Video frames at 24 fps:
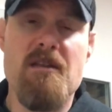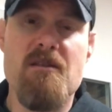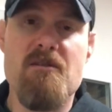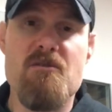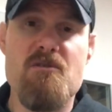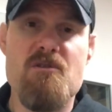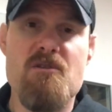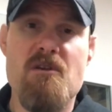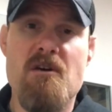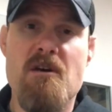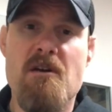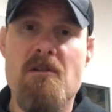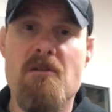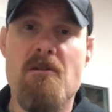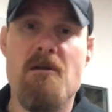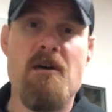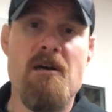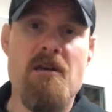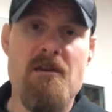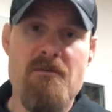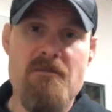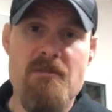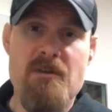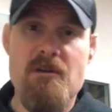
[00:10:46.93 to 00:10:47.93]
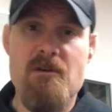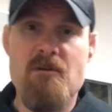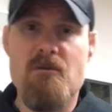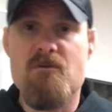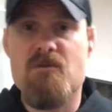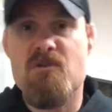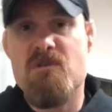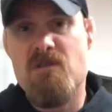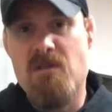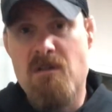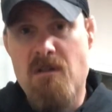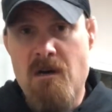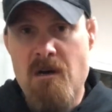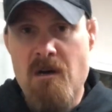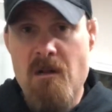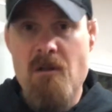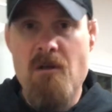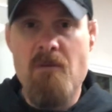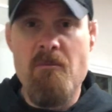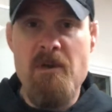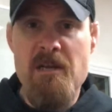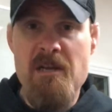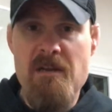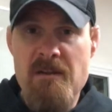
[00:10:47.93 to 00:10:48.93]
There's not a lot of,
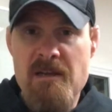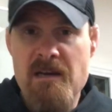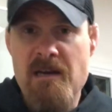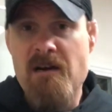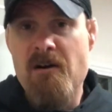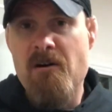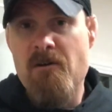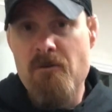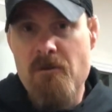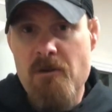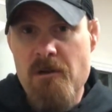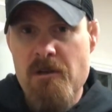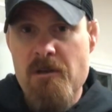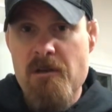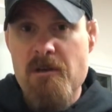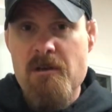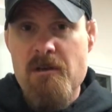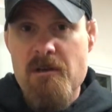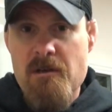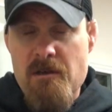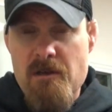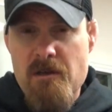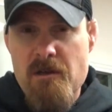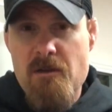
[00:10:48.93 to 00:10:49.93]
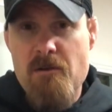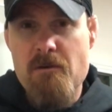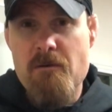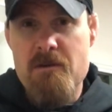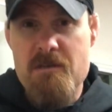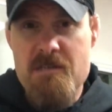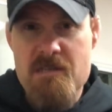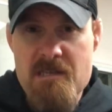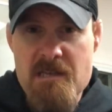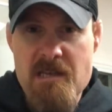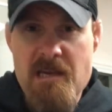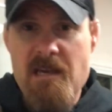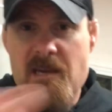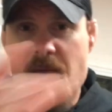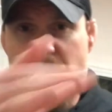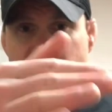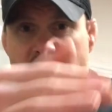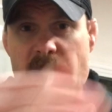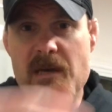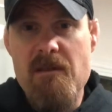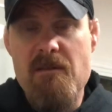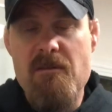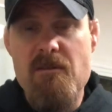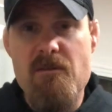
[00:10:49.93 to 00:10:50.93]
slaloming down, a snake
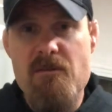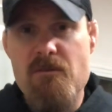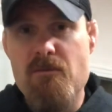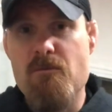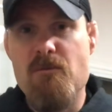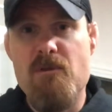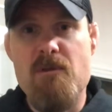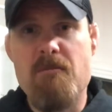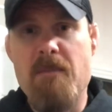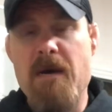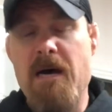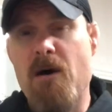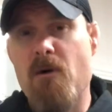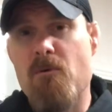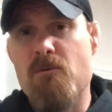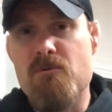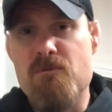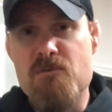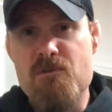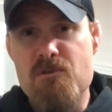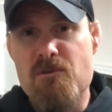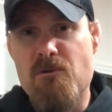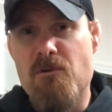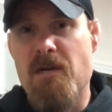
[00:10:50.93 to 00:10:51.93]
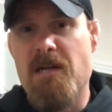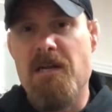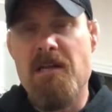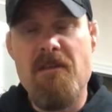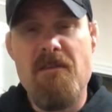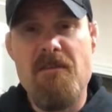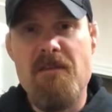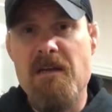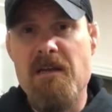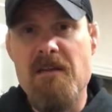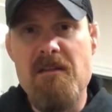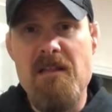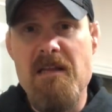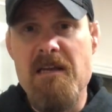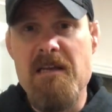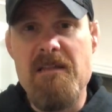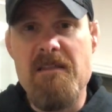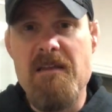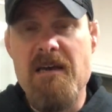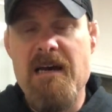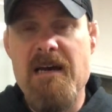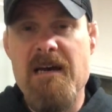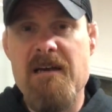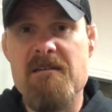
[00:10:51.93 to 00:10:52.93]
pit through the mountains or anything like
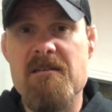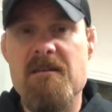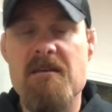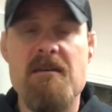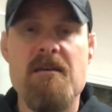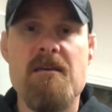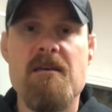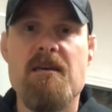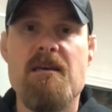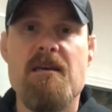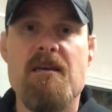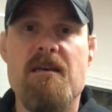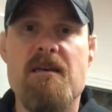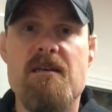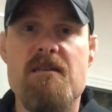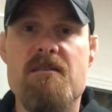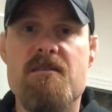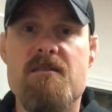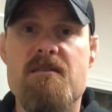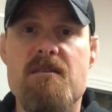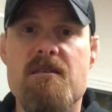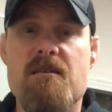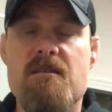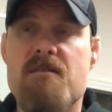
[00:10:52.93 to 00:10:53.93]
that. It's